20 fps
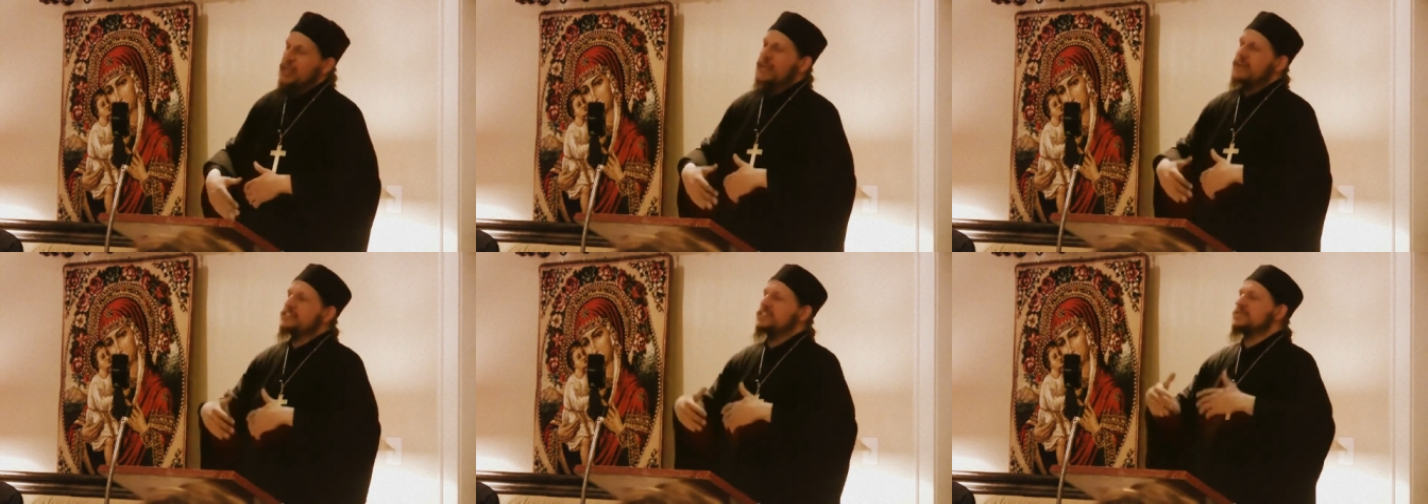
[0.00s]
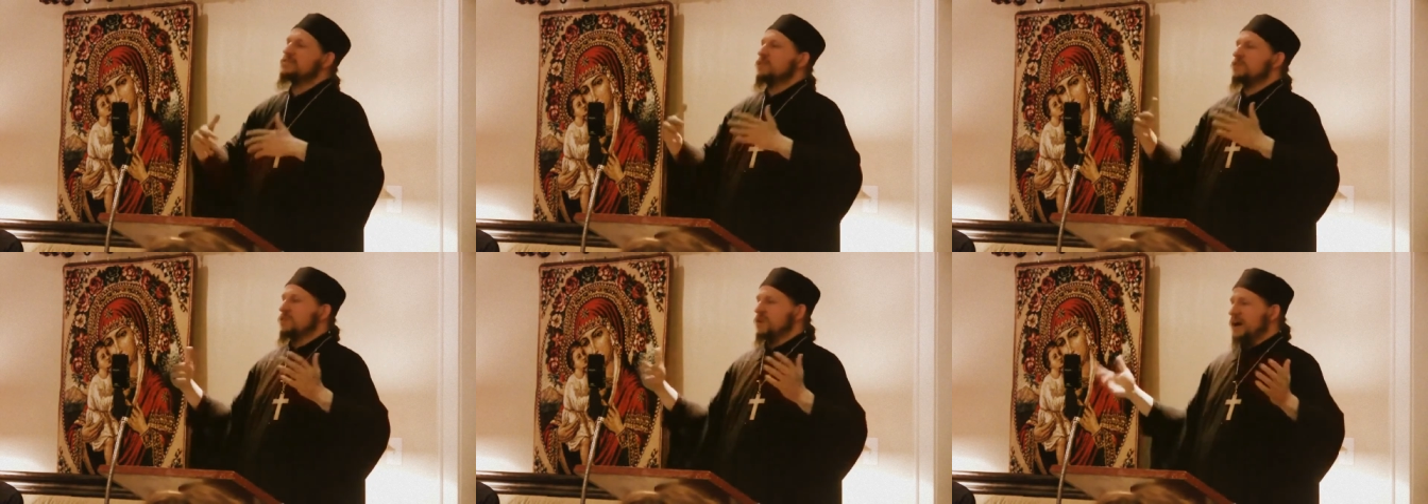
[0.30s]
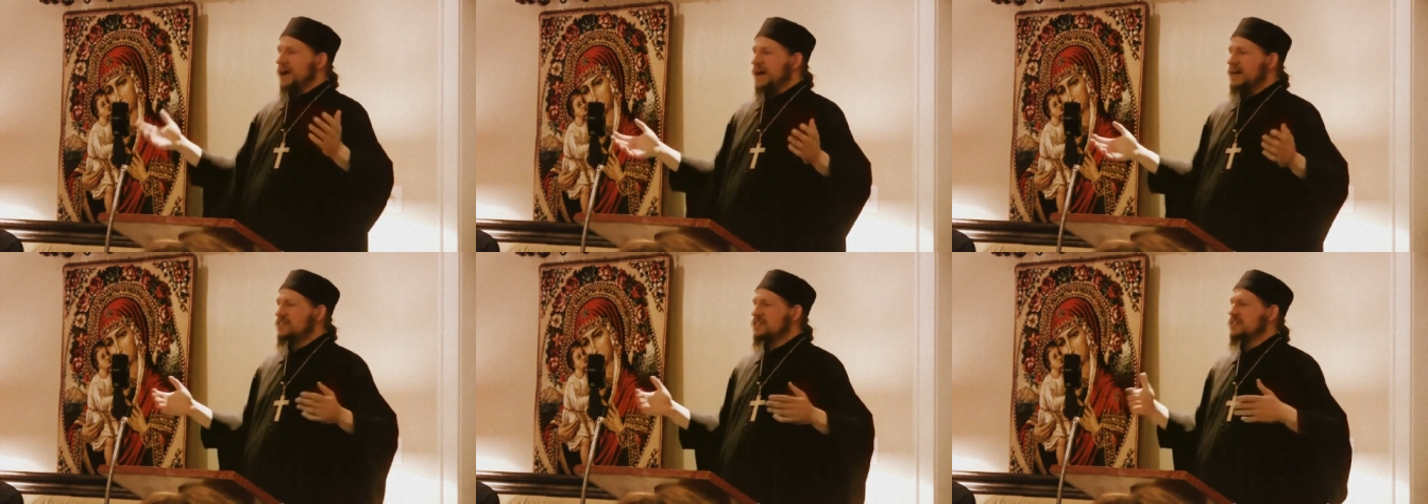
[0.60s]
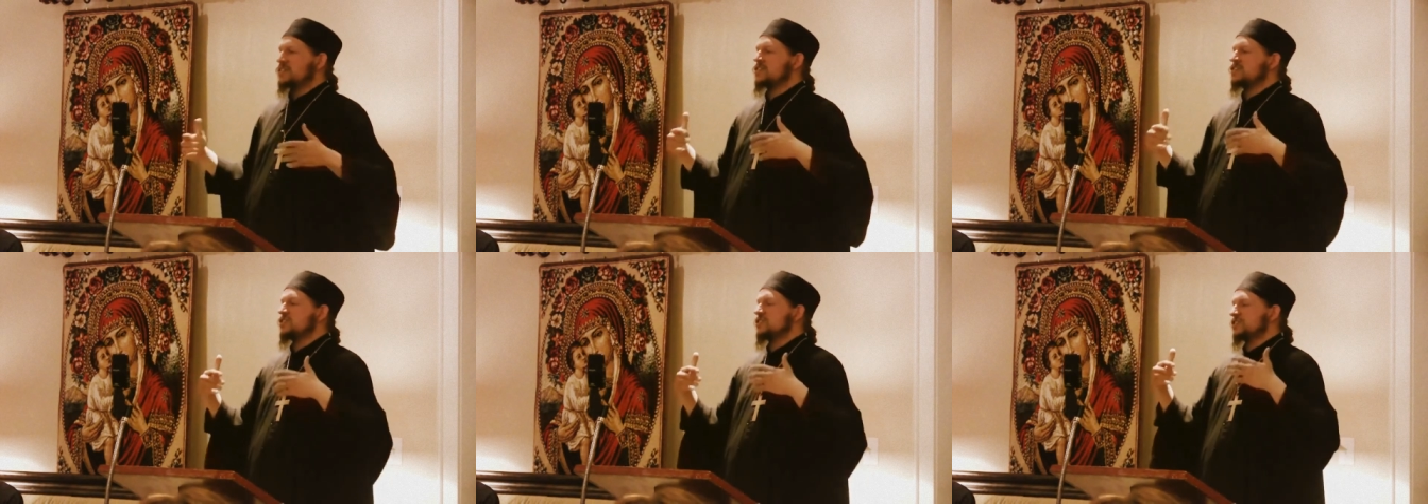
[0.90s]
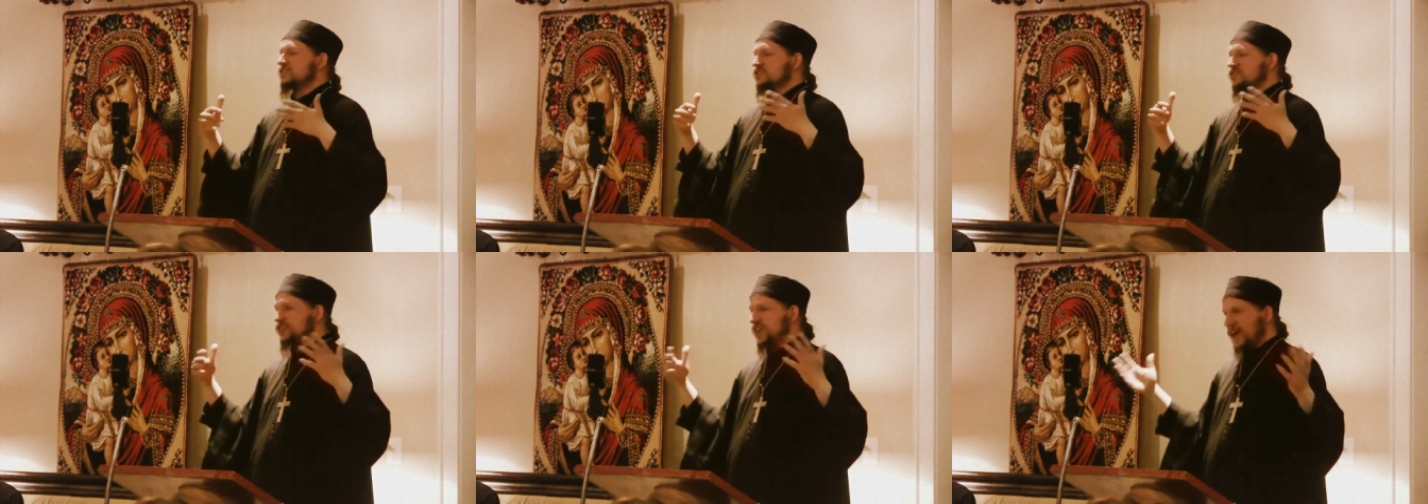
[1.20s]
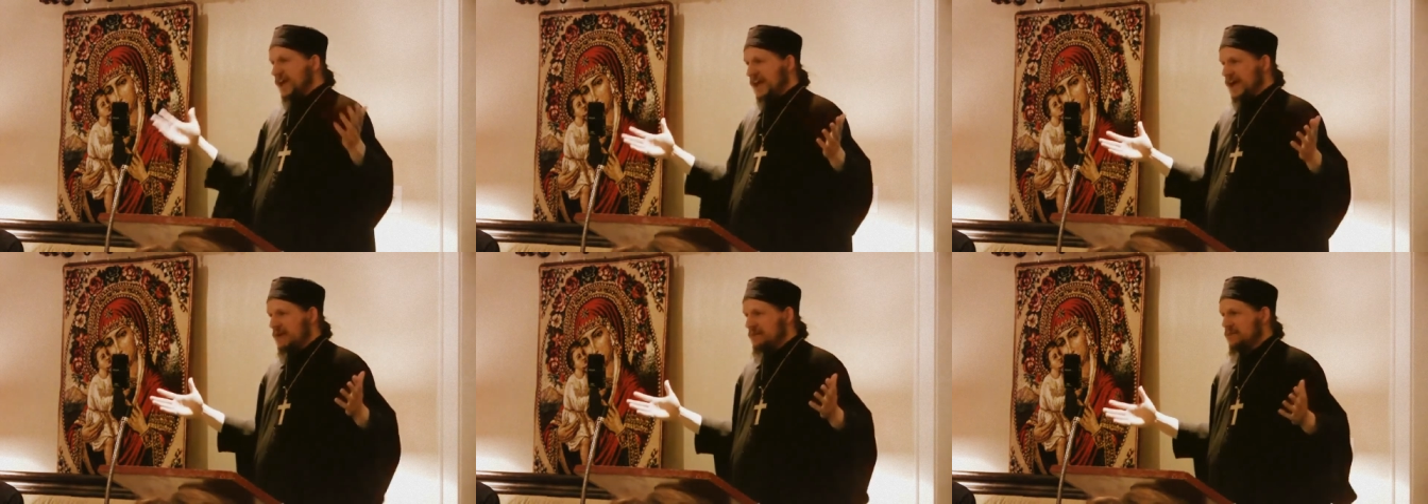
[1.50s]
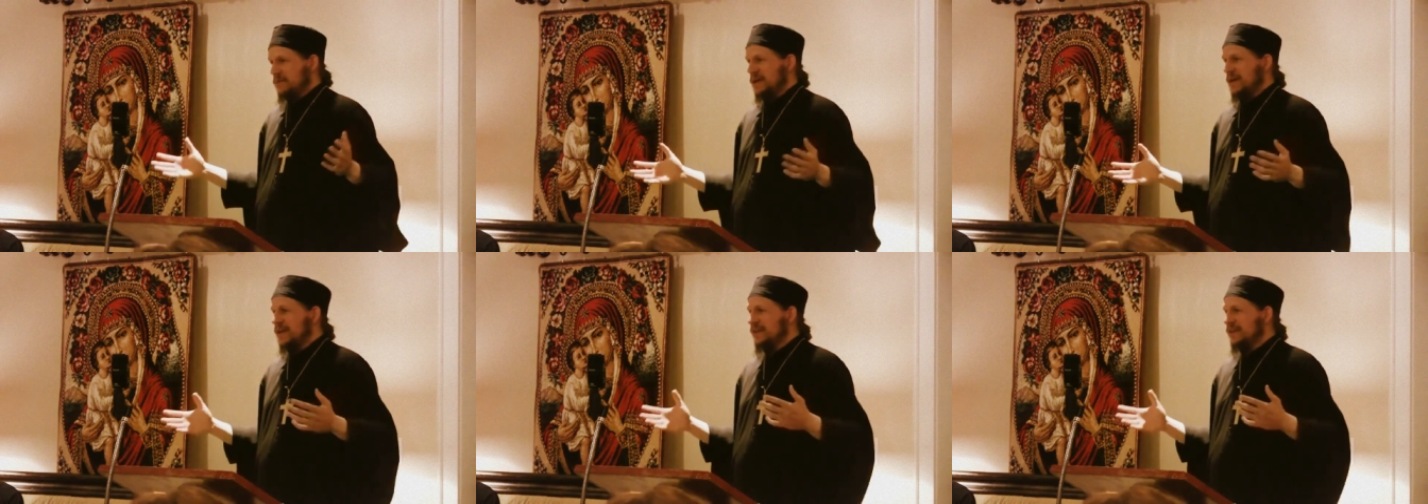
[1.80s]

it's a mirage. It's a sham.